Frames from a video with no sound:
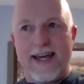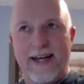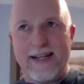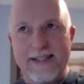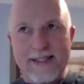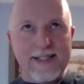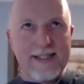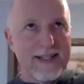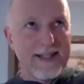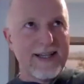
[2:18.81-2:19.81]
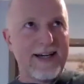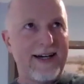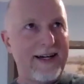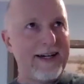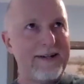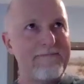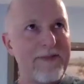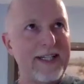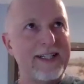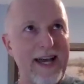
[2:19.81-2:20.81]
And
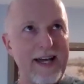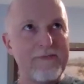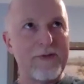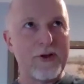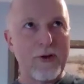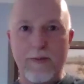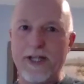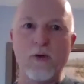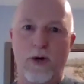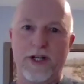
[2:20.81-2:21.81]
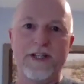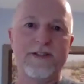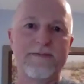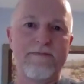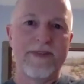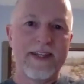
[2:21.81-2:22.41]
I did that throughout my 20s,